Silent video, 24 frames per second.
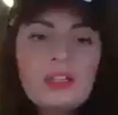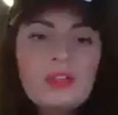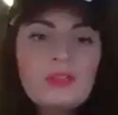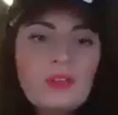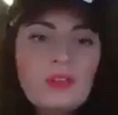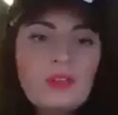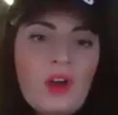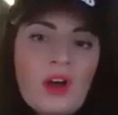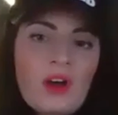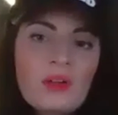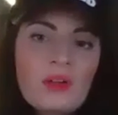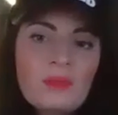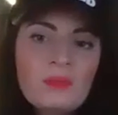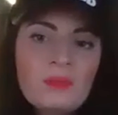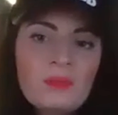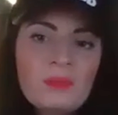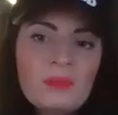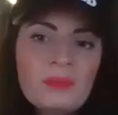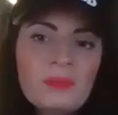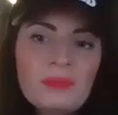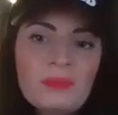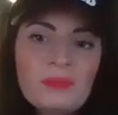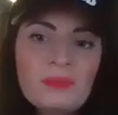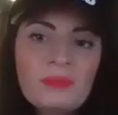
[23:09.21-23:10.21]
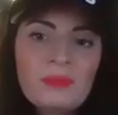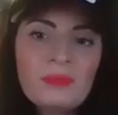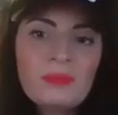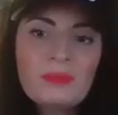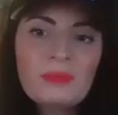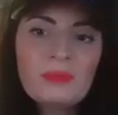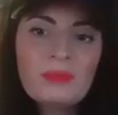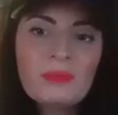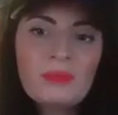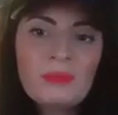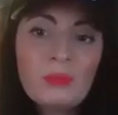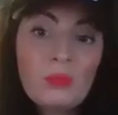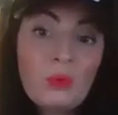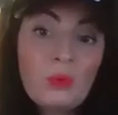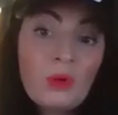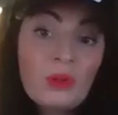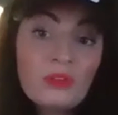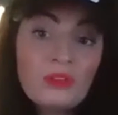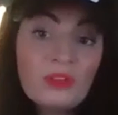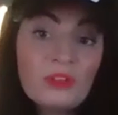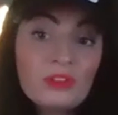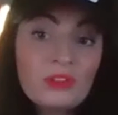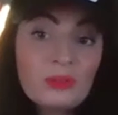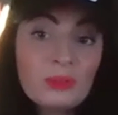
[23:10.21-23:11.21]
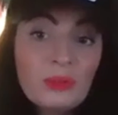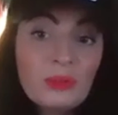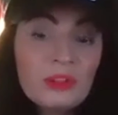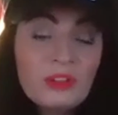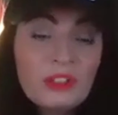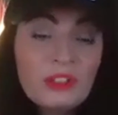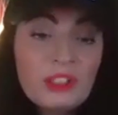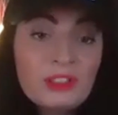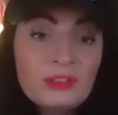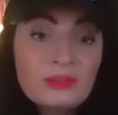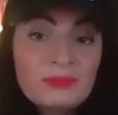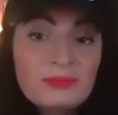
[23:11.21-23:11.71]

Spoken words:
forgot. What is it tomorrow?